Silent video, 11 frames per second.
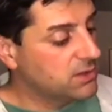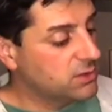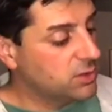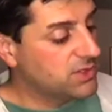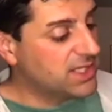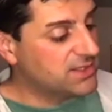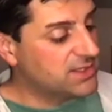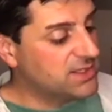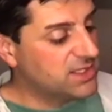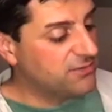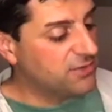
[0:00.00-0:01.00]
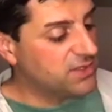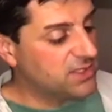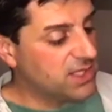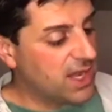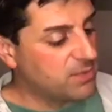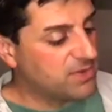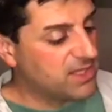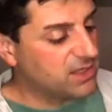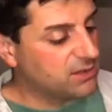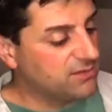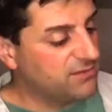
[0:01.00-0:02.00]
to a dozen different and
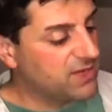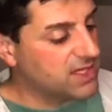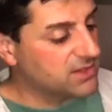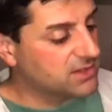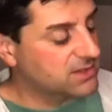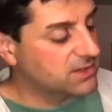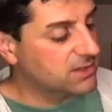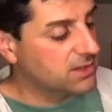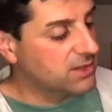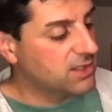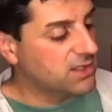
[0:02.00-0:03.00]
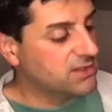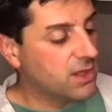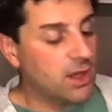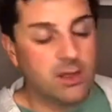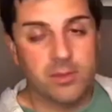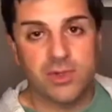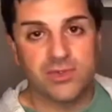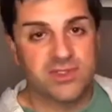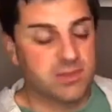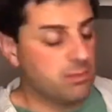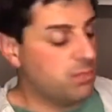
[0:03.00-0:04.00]
hypothetical feints is
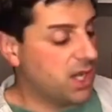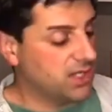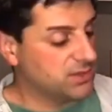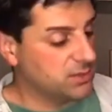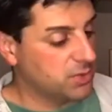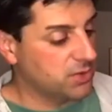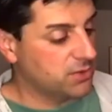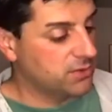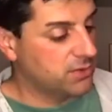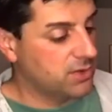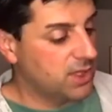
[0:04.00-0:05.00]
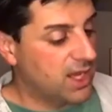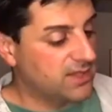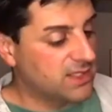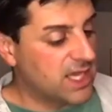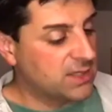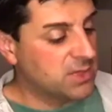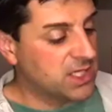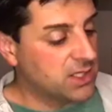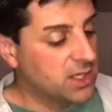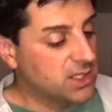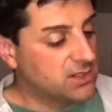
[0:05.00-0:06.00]
almost impossible and the
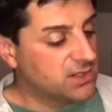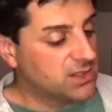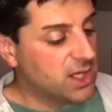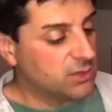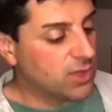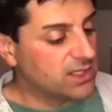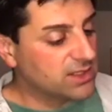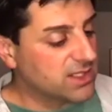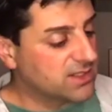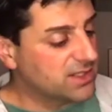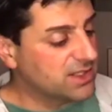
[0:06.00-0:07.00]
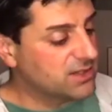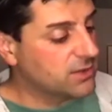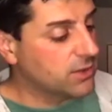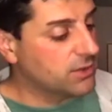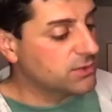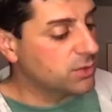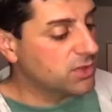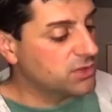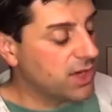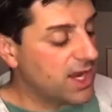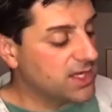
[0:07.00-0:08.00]
enemy does not greatly assist those who are
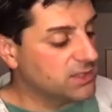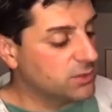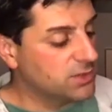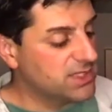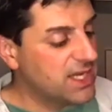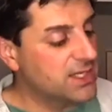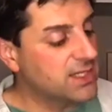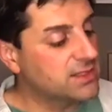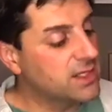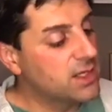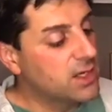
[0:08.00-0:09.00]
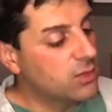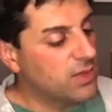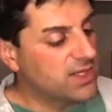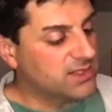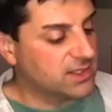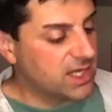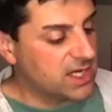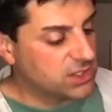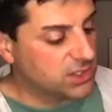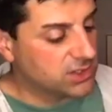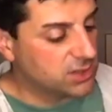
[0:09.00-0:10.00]
trying to attain it.
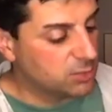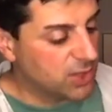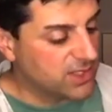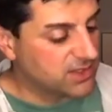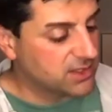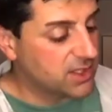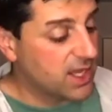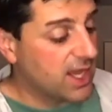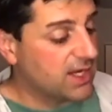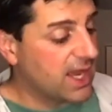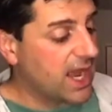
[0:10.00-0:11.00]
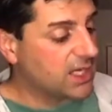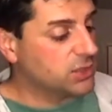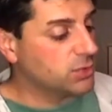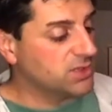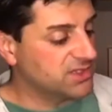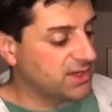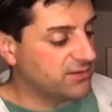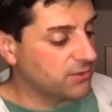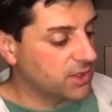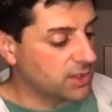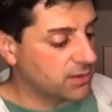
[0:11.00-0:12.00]
Resignation to present and actual
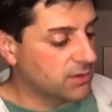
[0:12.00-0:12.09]
suffering,